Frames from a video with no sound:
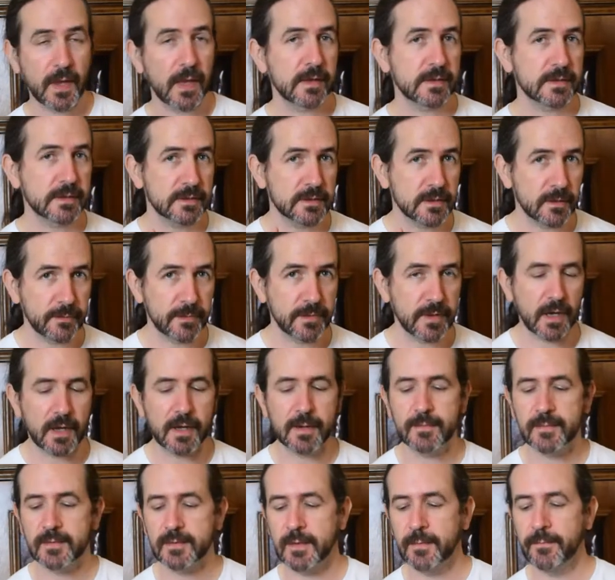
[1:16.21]

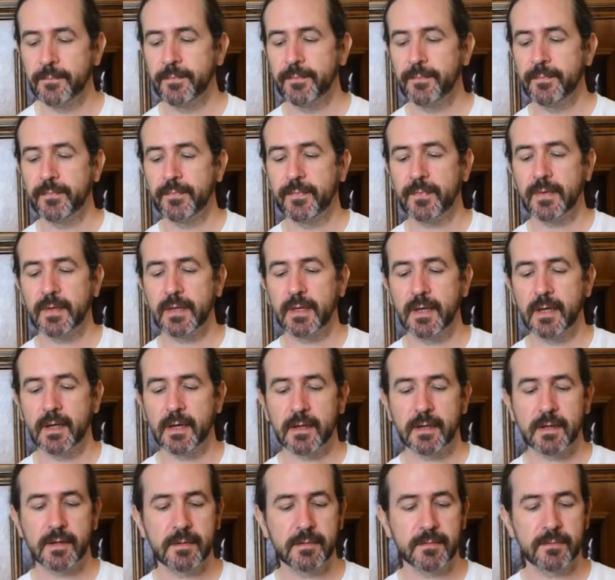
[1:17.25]
sometimes you
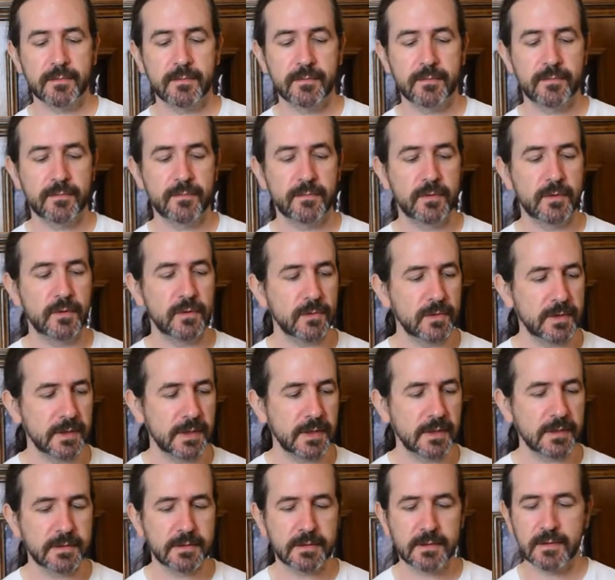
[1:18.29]
gotta do
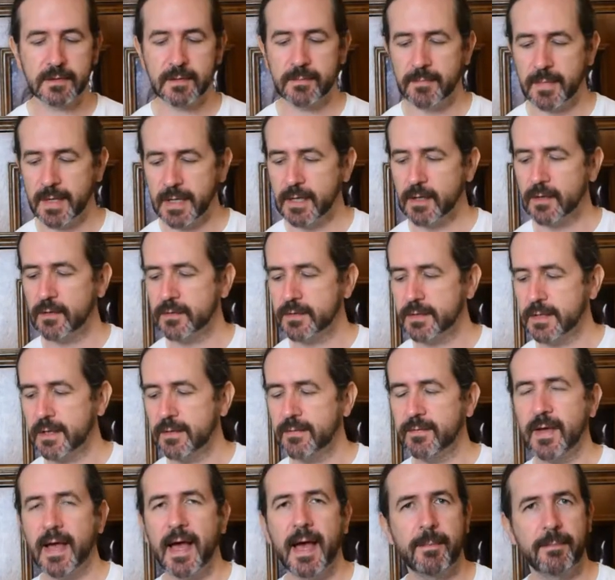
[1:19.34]
things to make yourself
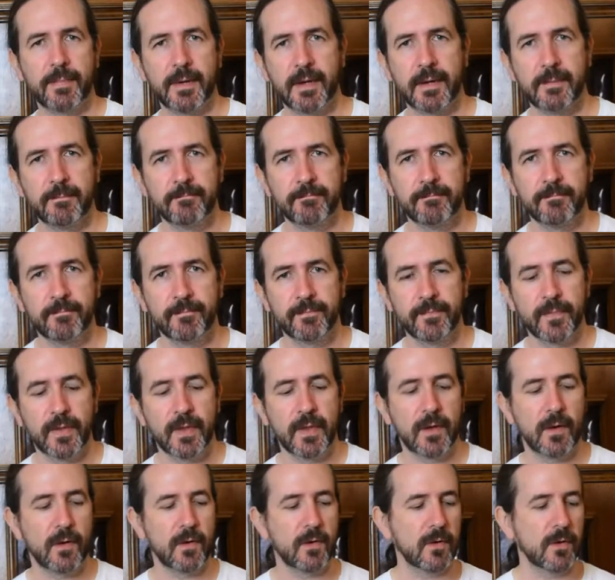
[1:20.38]
happy
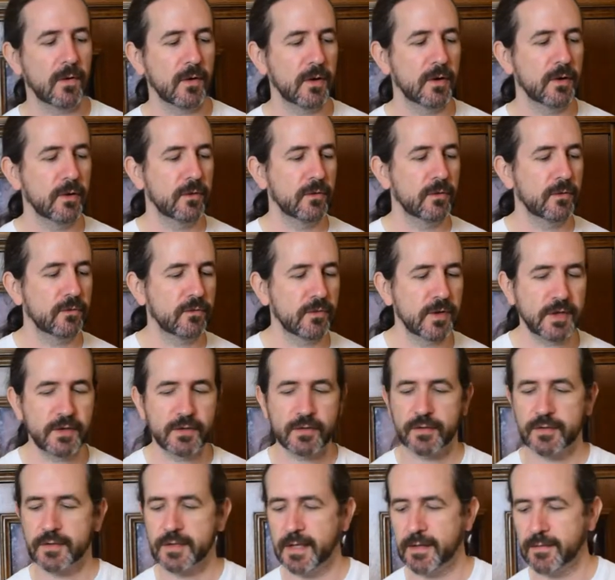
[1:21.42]
or treat
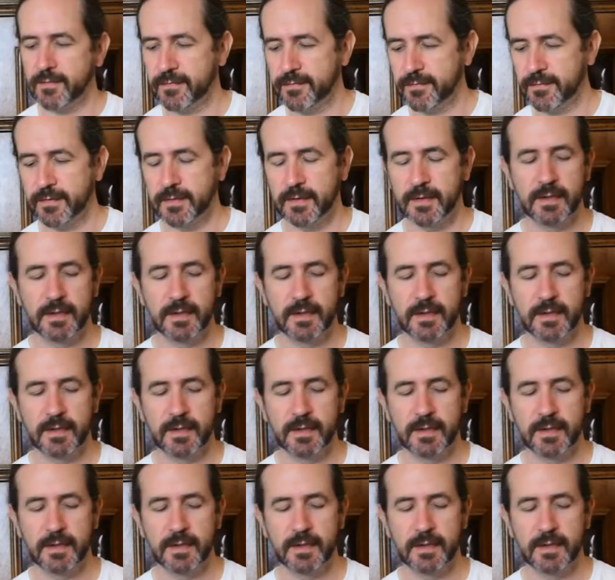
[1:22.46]
yourself.